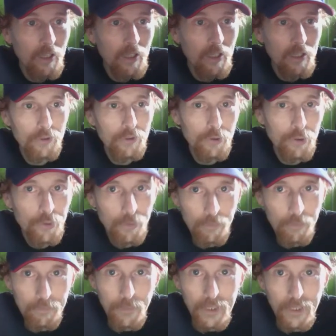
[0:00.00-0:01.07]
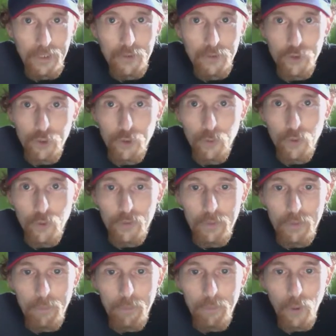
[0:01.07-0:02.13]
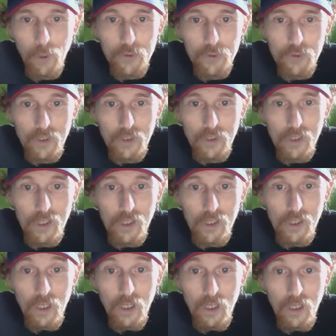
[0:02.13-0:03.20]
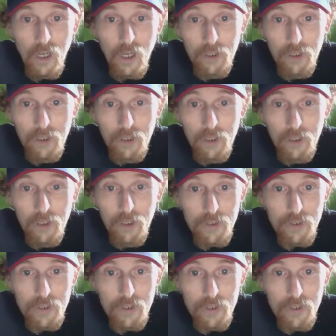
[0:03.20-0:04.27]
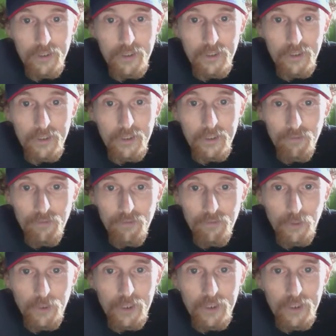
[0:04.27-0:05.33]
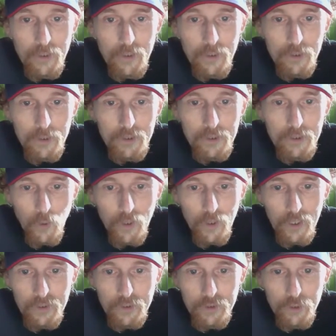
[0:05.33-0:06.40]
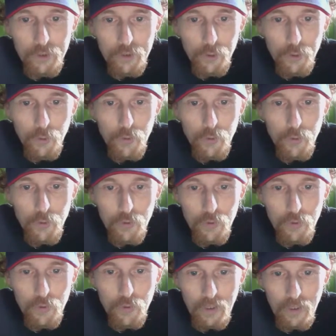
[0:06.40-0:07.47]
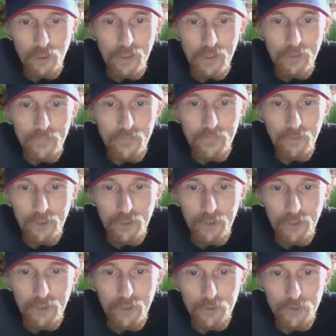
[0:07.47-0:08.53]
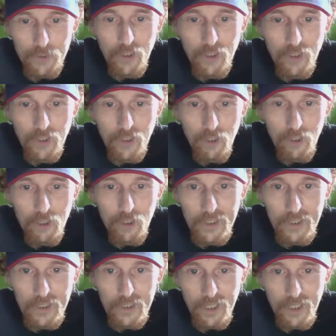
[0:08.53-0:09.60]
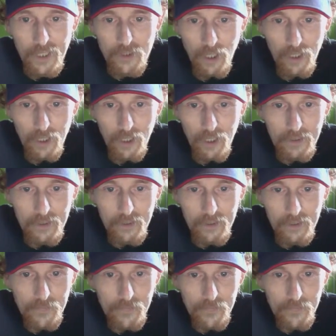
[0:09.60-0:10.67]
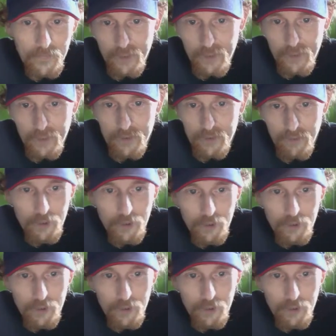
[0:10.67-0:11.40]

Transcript: YouTube page too, where we post all our videos. Like this video right now is going into videos I call Tech Talk. There's all kinds of videos